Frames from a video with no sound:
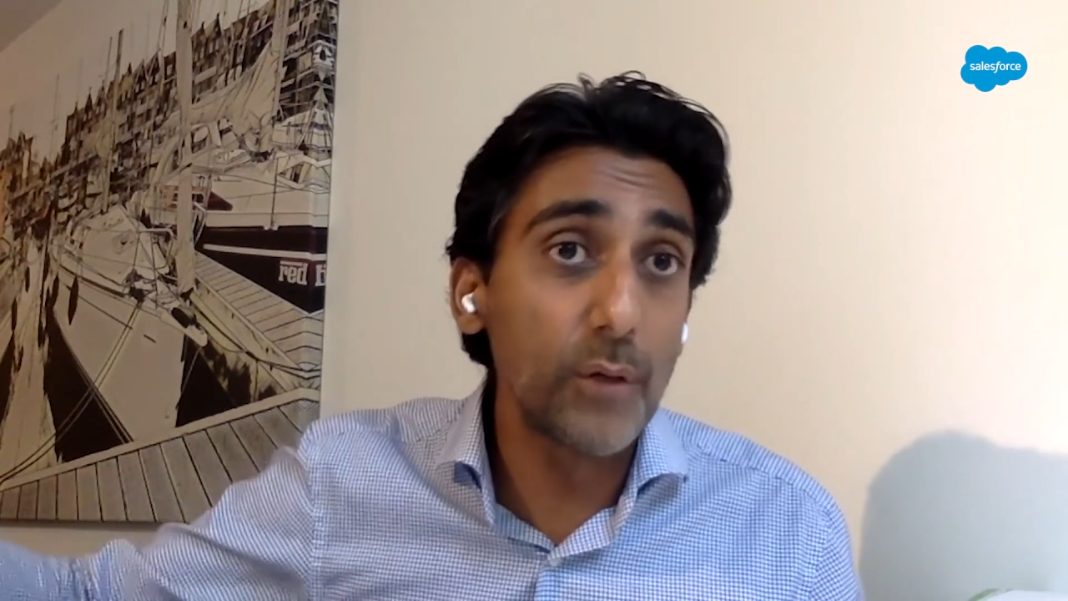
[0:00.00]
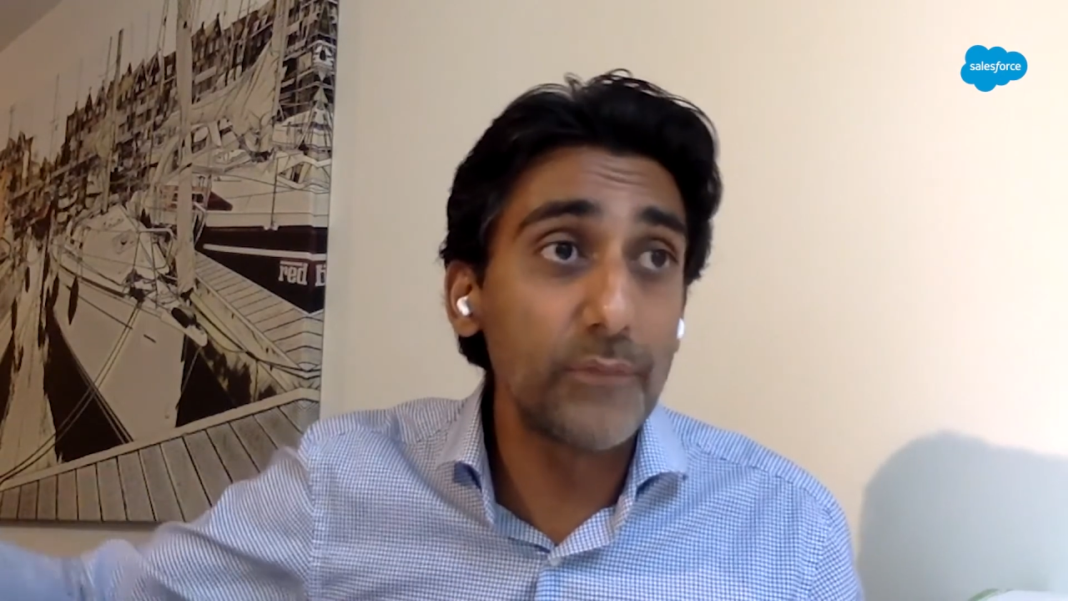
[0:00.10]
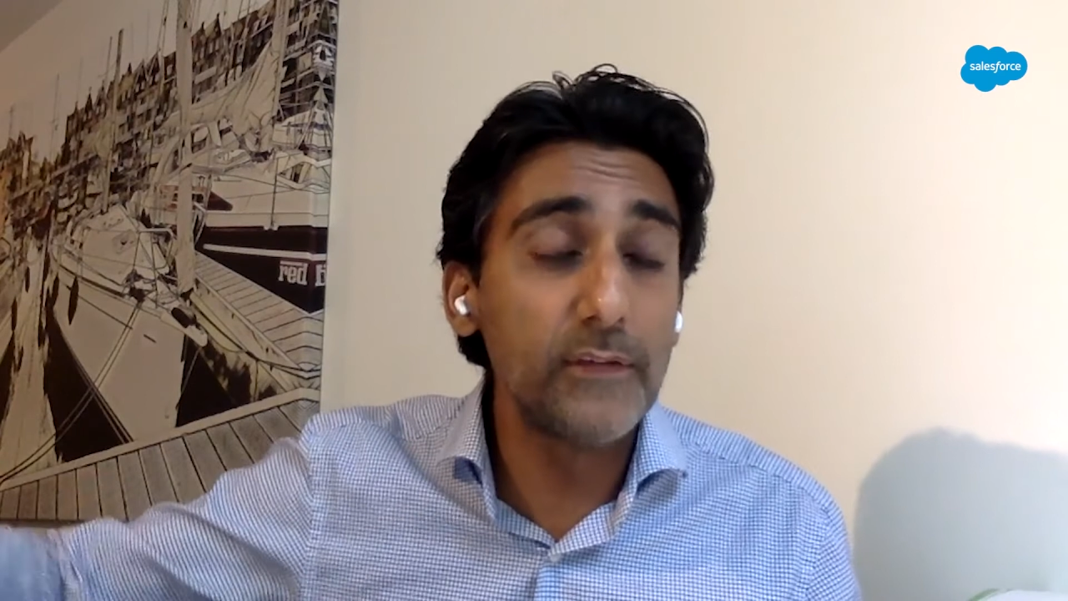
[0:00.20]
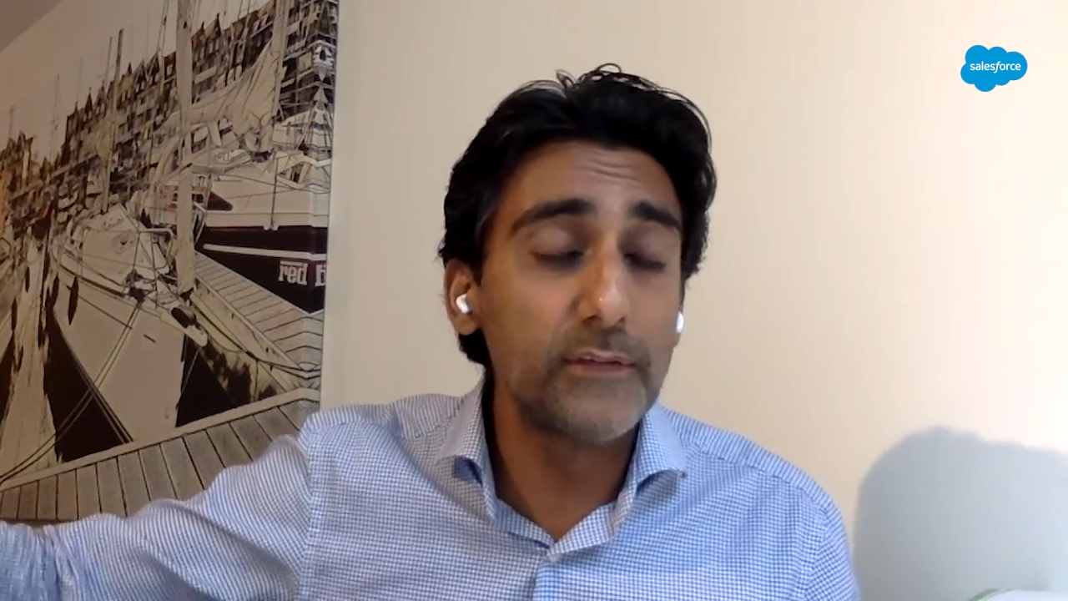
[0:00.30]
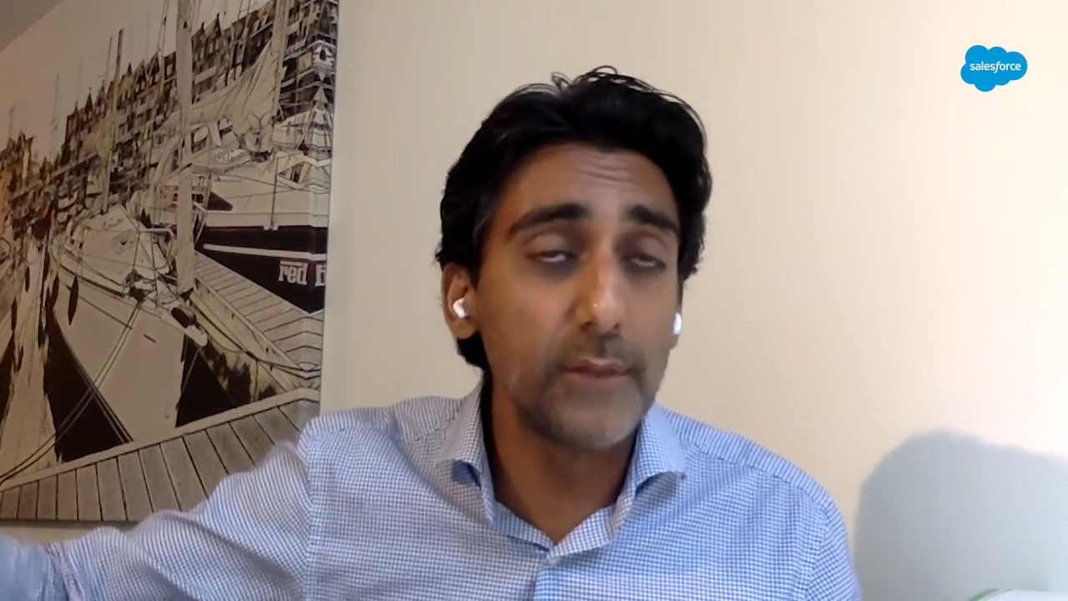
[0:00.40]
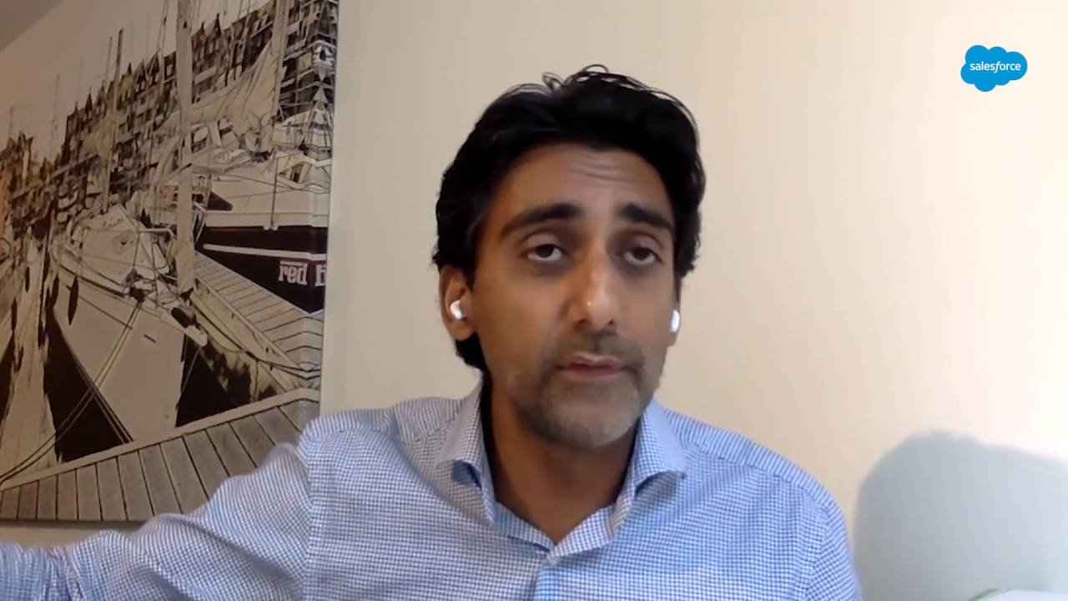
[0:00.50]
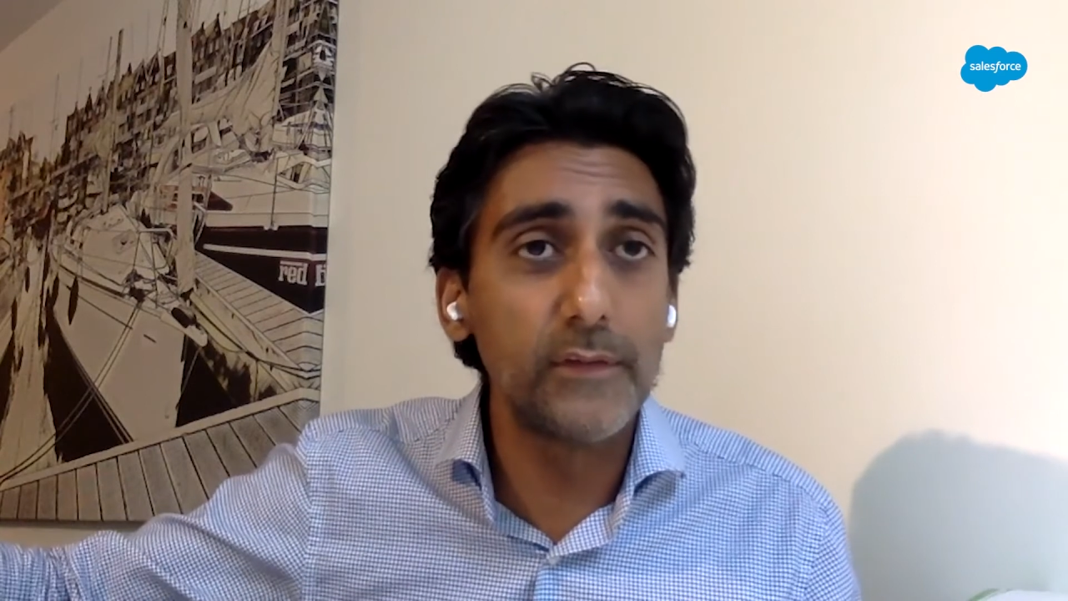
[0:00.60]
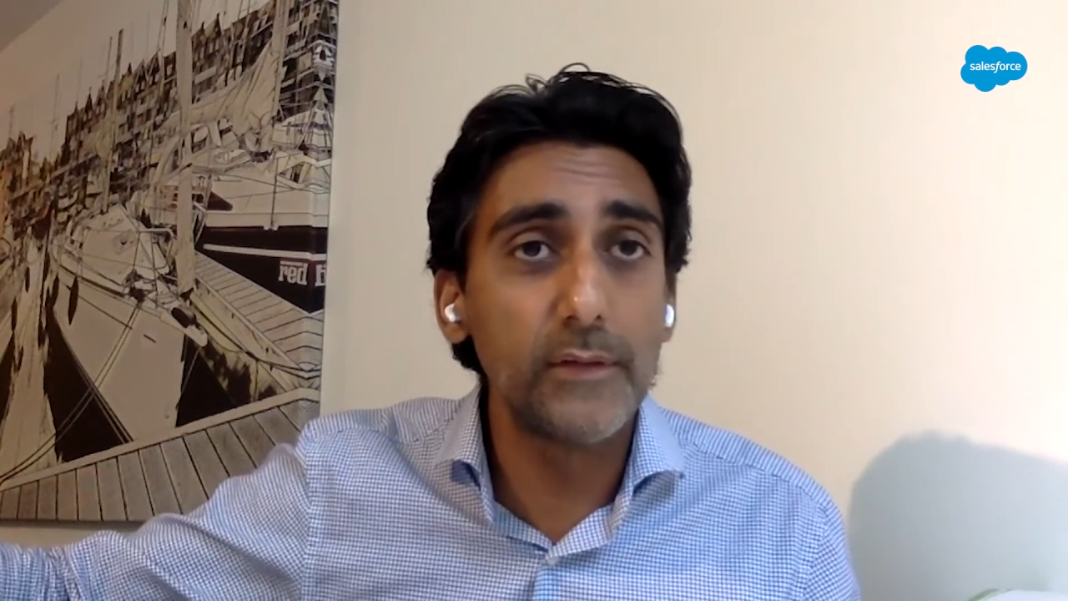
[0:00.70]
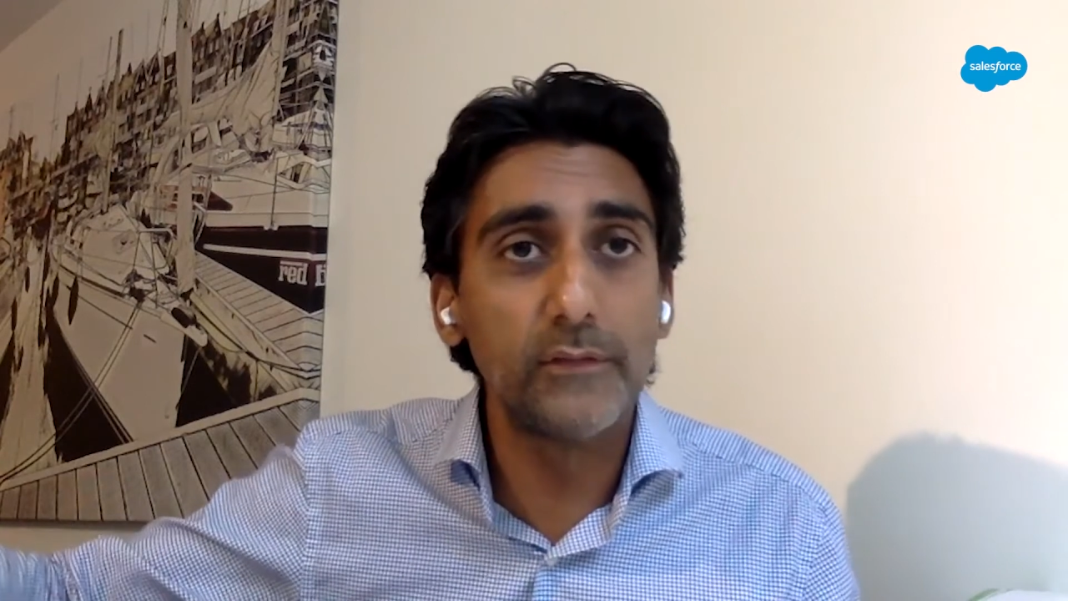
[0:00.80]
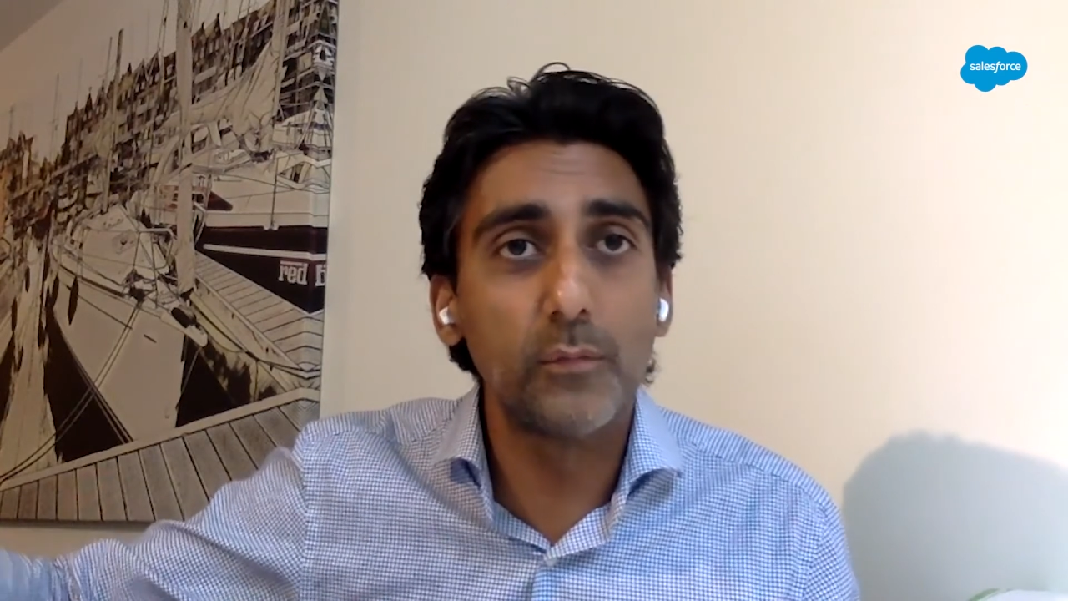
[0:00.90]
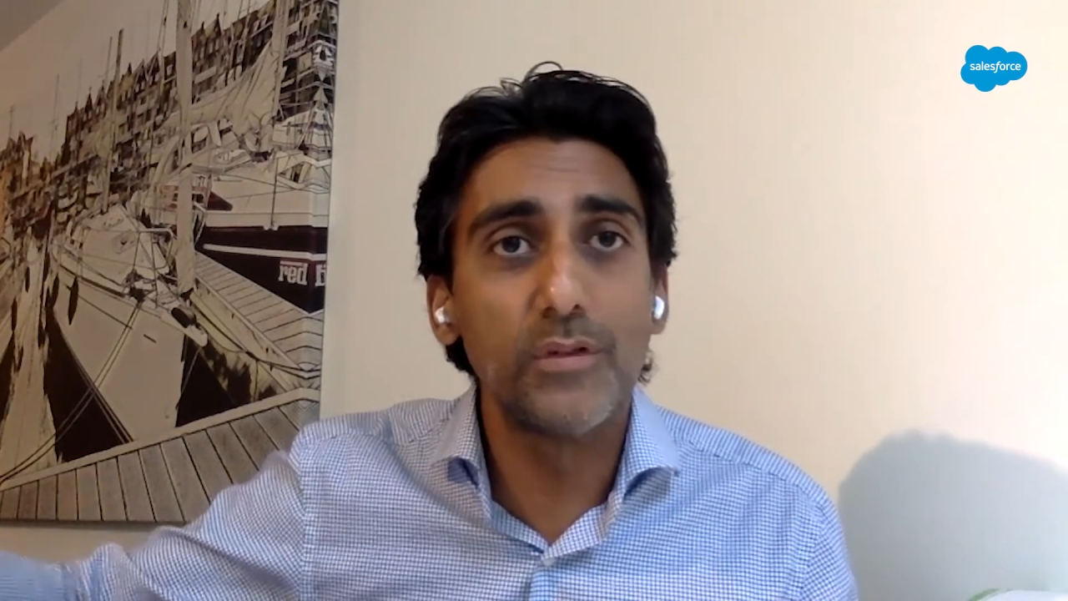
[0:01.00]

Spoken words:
lot of these services,